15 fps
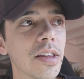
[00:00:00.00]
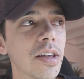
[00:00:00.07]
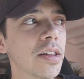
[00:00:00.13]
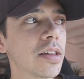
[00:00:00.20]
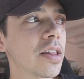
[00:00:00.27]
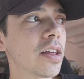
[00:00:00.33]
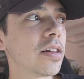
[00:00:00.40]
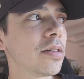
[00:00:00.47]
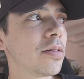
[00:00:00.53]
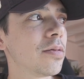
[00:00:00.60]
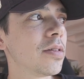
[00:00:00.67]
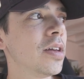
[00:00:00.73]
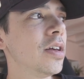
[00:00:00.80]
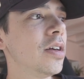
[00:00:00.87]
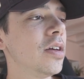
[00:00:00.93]
That
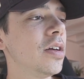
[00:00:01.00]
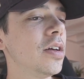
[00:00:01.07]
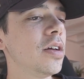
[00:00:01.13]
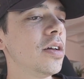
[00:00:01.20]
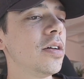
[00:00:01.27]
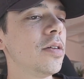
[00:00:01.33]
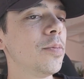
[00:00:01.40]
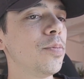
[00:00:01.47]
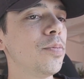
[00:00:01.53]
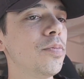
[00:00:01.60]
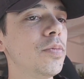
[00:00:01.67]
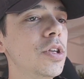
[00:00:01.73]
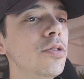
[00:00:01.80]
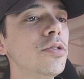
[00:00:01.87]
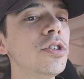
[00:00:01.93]

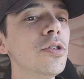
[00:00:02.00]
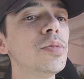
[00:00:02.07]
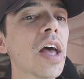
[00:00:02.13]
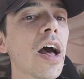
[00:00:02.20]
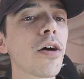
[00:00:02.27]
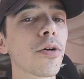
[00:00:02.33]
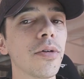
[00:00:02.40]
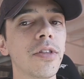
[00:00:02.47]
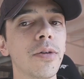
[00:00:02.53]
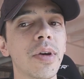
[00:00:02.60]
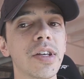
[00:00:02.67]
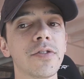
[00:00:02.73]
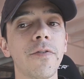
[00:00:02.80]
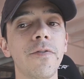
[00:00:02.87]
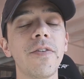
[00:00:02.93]
YouTube's algorithm
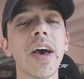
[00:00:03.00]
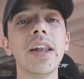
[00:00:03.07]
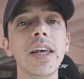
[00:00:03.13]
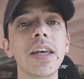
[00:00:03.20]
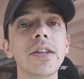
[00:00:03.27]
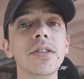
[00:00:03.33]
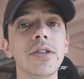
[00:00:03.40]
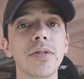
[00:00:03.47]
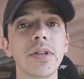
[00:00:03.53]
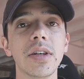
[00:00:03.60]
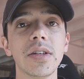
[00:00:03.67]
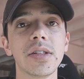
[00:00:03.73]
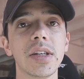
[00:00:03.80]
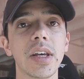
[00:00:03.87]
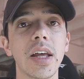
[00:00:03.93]
has fed into
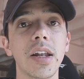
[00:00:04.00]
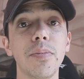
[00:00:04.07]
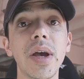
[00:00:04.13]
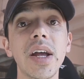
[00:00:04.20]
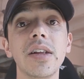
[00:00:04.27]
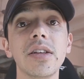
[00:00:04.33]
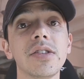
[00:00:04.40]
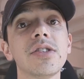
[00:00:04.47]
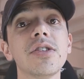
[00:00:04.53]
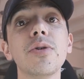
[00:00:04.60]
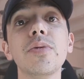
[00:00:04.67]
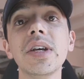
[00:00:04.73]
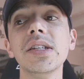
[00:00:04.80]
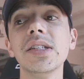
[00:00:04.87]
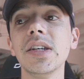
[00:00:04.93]
this and made it
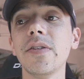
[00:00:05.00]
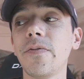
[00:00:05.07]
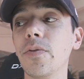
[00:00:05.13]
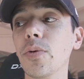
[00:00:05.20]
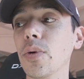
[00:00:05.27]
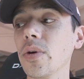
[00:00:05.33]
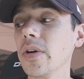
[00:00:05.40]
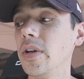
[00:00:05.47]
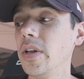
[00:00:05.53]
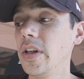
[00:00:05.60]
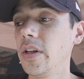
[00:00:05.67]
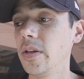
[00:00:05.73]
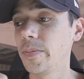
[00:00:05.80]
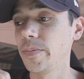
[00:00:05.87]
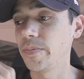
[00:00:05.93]
so easy for
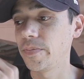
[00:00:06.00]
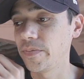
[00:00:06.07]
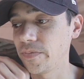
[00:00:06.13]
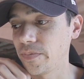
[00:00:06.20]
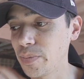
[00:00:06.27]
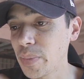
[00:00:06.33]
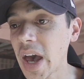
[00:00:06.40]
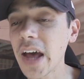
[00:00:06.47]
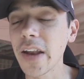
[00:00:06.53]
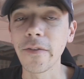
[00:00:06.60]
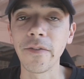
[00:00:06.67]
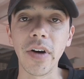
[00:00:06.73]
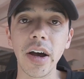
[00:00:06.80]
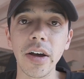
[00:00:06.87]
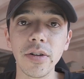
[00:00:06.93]

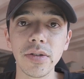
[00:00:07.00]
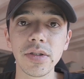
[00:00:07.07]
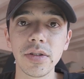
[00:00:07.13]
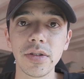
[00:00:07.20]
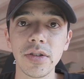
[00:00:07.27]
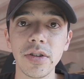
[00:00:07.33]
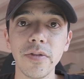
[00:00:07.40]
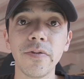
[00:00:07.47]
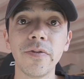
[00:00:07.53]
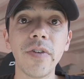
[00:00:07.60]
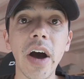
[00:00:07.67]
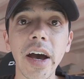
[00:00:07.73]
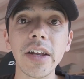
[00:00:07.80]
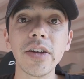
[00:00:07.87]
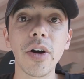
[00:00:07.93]
pedophiles to
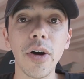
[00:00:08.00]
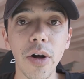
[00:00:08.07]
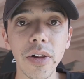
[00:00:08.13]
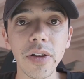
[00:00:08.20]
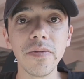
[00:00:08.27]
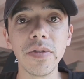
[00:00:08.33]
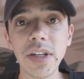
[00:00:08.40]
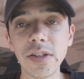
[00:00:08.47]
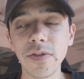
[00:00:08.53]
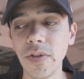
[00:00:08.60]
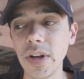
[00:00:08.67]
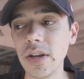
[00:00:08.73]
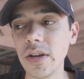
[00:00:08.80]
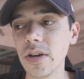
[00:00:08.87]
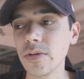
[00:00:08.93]
find all of these
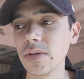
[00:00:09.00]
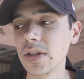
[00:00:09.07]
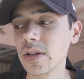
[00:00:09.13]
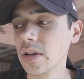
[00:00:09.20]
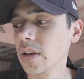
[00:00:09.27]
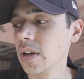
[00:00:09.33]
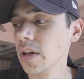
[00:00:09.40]
videos.